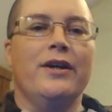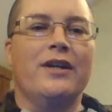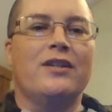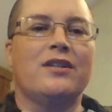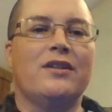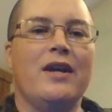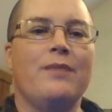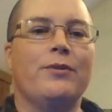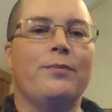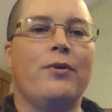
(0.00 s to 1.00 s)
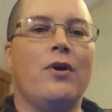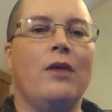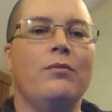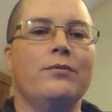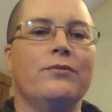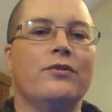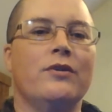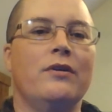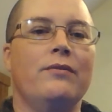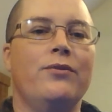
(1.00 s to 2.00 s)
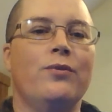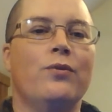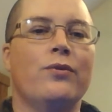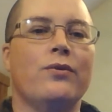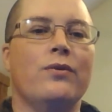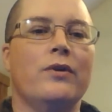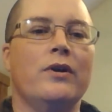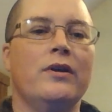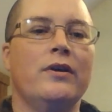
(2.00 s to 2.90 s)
escape the problems of the world.